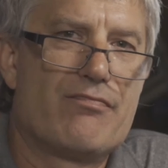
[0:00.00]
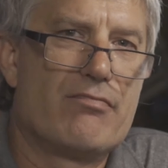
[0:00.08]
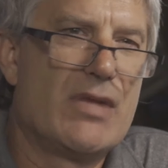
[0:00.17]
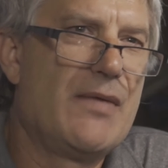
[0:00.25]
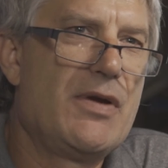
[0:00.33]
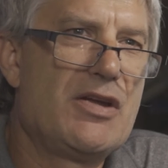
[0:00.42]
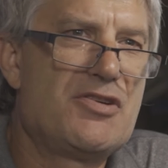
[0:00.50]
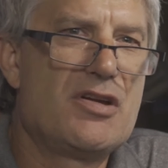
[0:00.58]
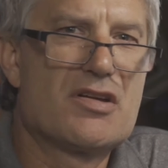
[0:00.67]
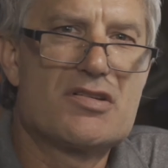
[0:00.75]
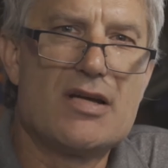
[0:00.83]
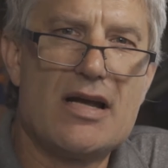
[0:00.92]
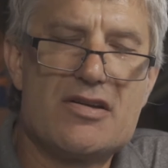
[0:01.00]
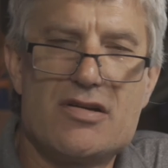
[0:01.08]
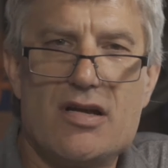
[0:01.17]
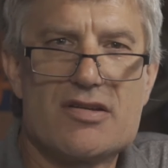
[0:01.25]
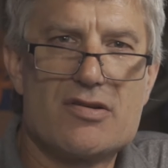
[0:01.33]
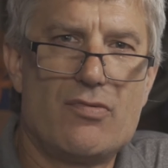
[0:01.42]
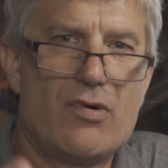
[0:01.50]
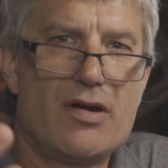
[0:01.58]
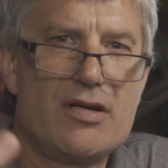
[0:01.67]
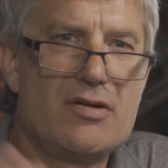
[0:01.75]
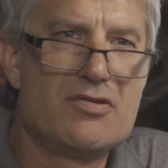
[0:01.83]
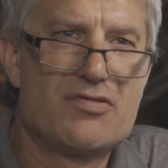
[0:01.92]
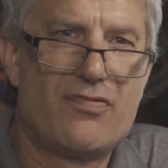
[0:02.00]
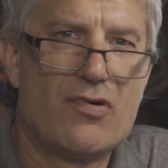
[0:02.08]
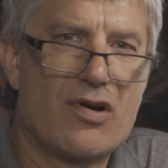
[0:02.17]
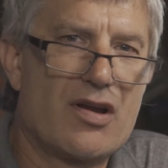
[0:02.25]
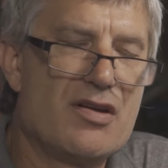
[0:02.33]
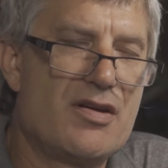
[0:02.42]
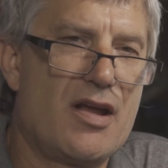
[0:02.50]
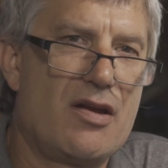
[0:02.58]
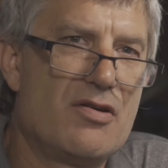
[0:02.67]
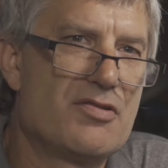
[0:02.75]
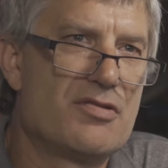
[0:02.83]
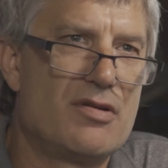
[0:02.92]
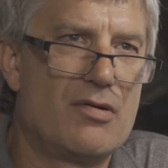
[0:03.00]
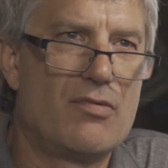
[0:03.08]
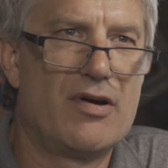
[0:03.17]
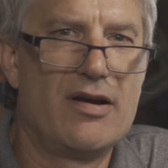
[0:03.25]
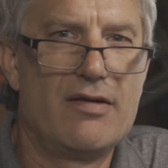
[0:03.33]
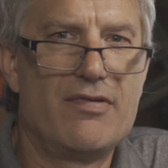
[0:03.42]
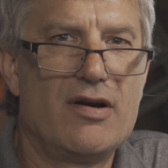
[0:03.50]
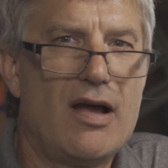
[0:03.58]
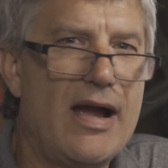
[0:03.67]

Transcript: Maybe she decides she doesn't want to use 4 containers or whatever.